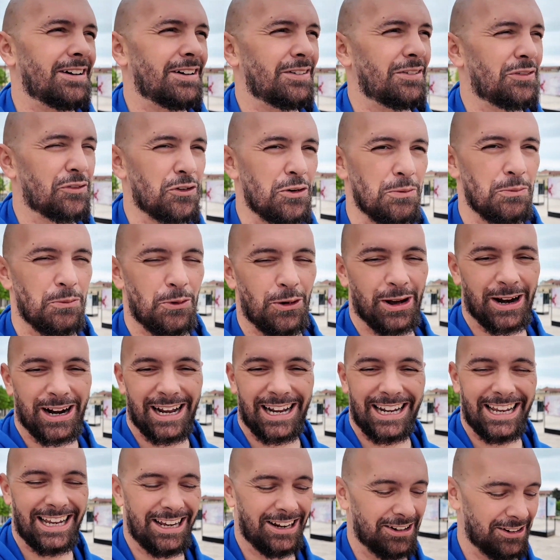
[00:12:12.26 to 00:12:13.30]
from what
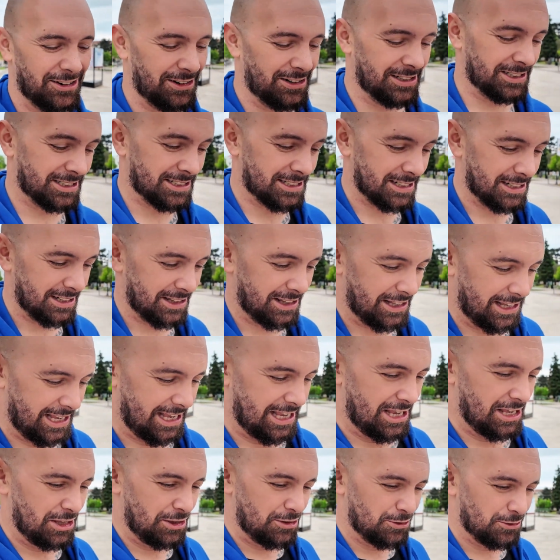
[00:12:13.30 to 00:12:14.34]
I hear is the
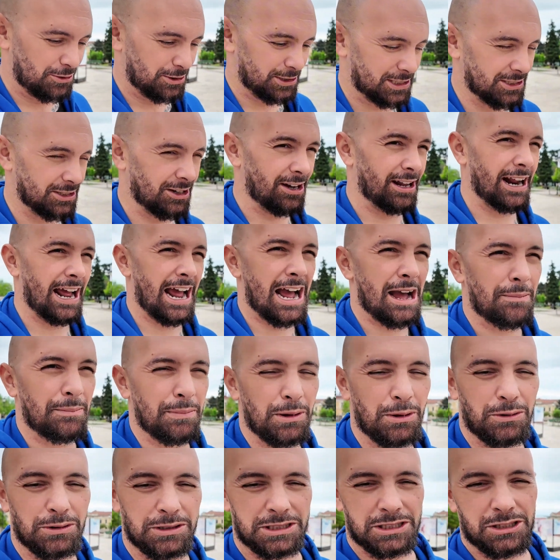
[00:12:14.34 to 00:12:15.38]
EU is not
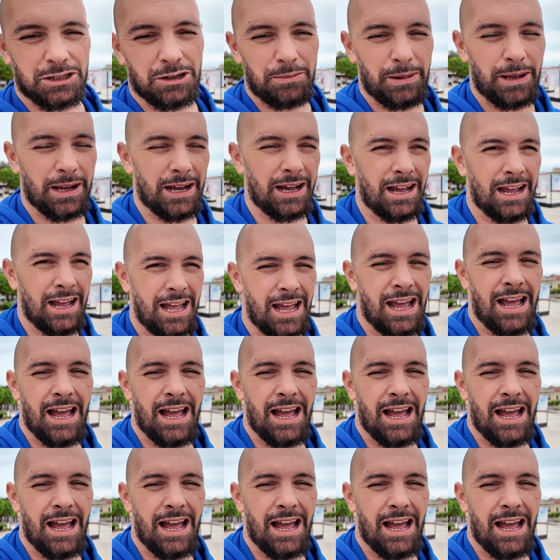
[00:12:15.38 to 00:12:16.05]
happy with Serbia